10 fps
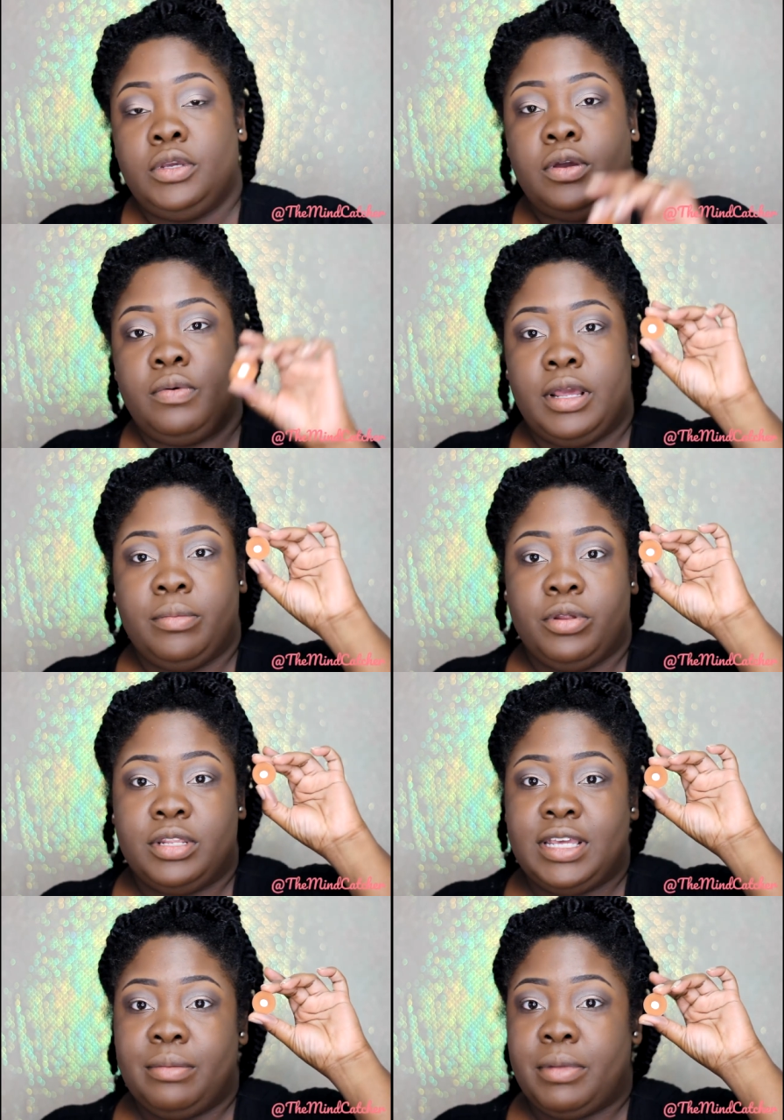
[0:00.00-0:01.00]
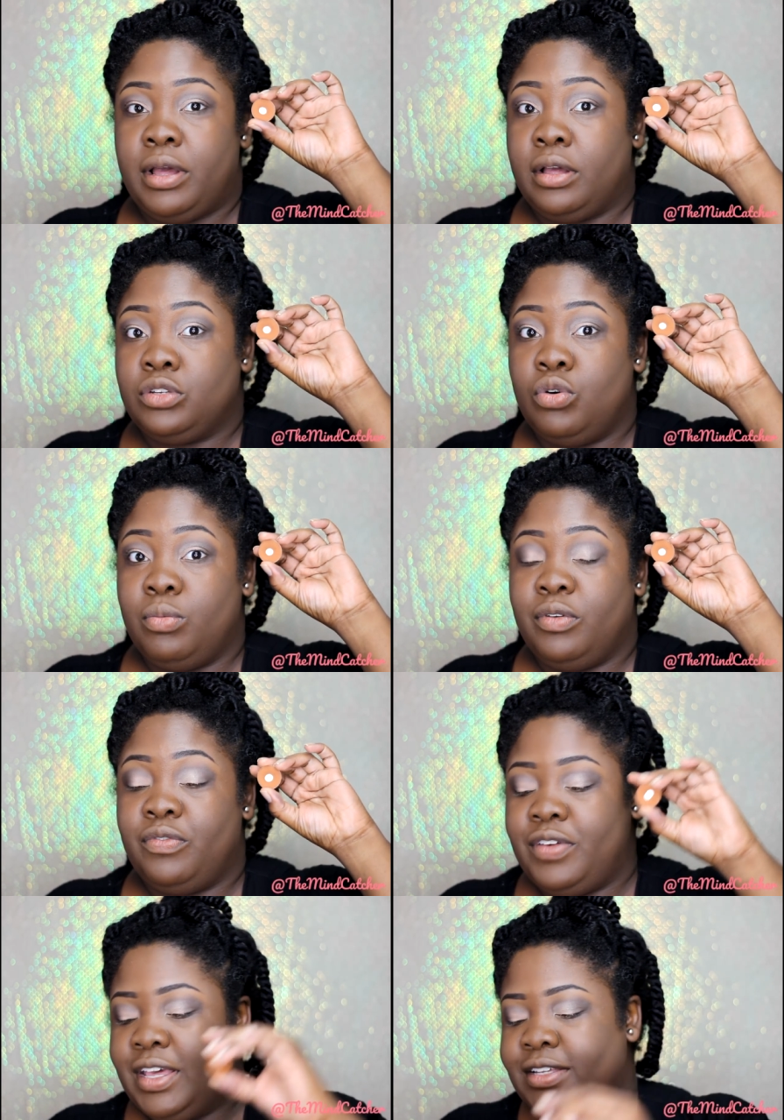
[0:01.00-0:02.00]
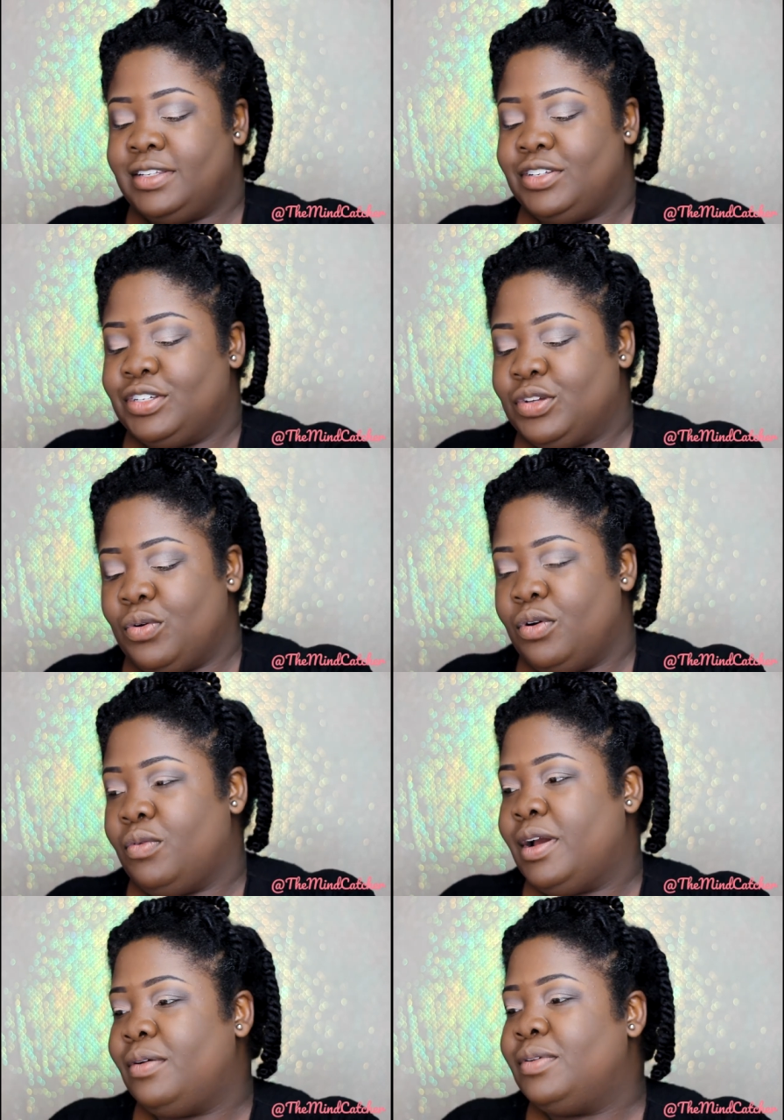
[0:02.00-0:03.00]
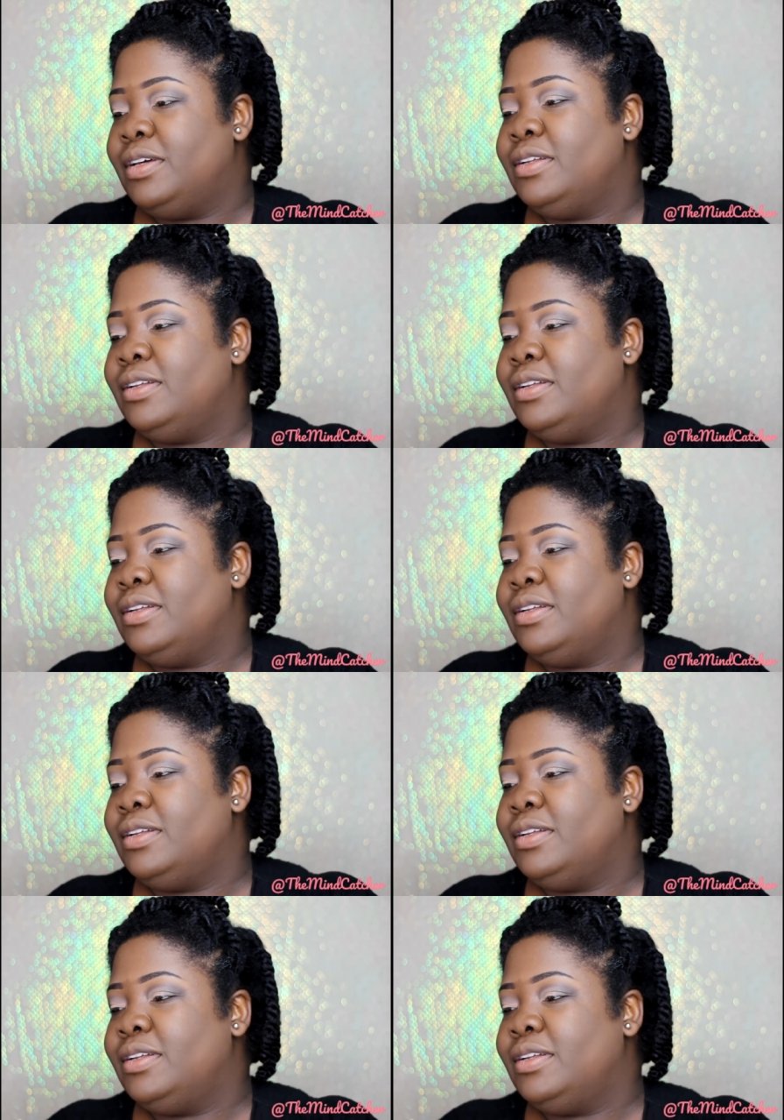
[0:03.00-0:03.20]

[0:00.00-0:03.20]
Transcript: Alright, I'm going to take my October Fest and just go around